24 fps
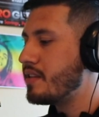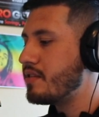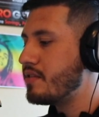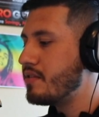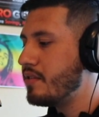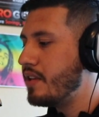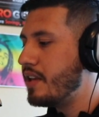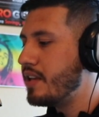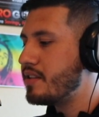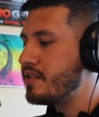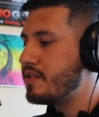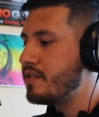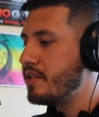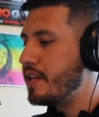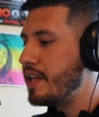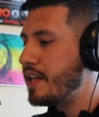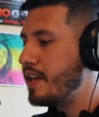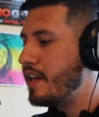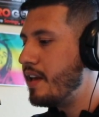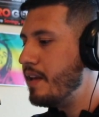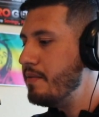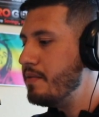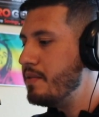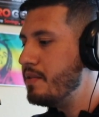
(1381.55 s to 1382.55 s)
So they
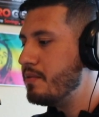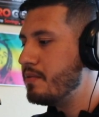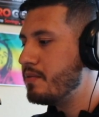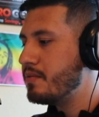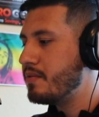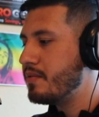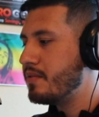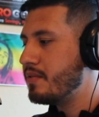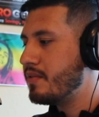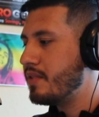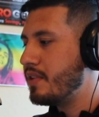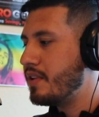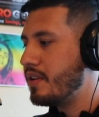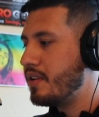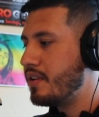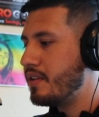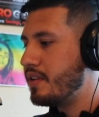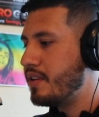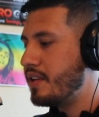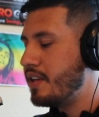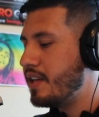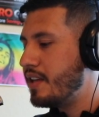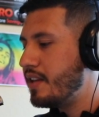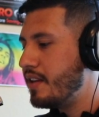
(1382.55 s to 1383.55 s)
gave you
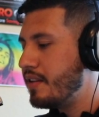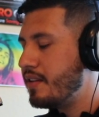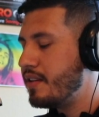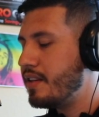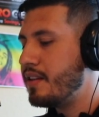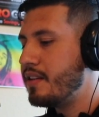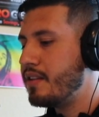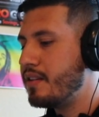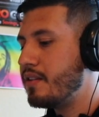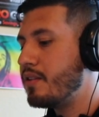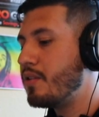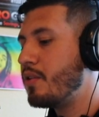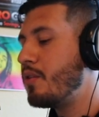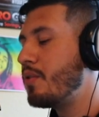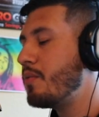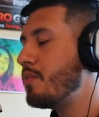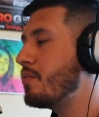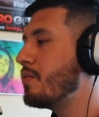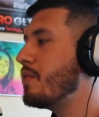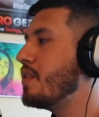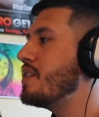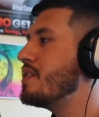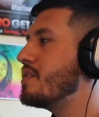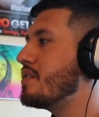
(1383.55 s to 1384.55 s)
the whole
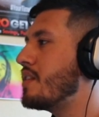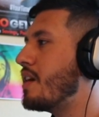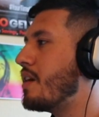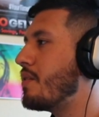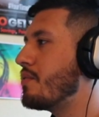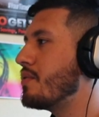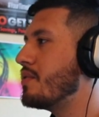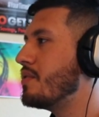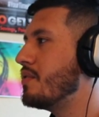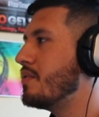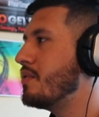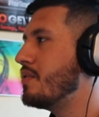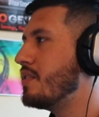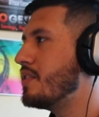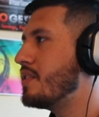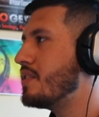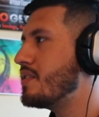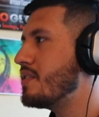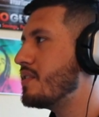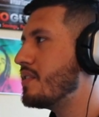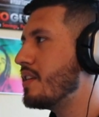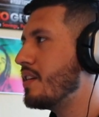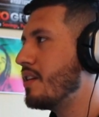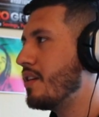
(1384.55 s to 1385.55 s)
reason that we're doing
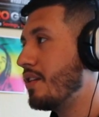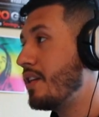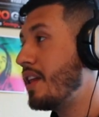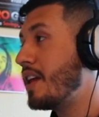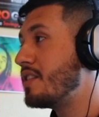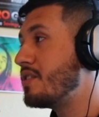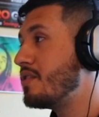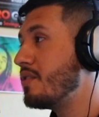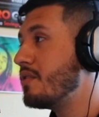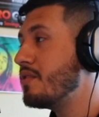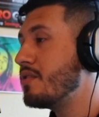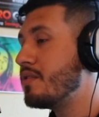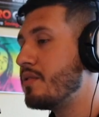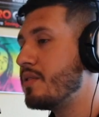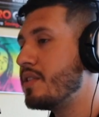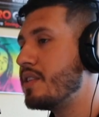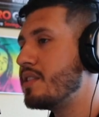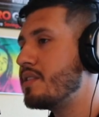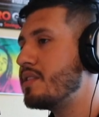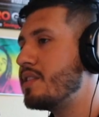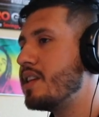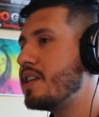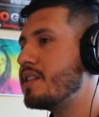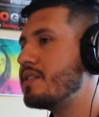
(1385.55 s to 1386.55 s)
this or that you're doing
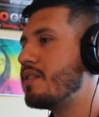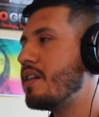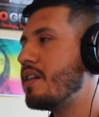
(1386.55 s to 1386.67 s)
this to get